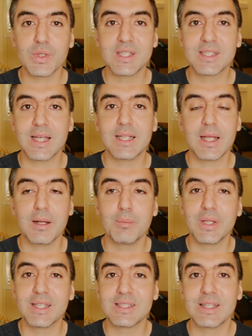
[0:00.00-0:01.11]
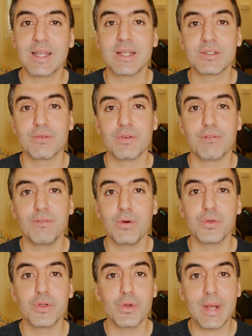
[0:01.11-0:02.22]
really set that up in the settings of your phone.
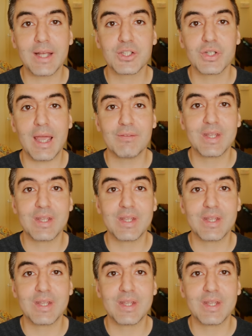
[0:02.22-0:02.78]
You don't actually have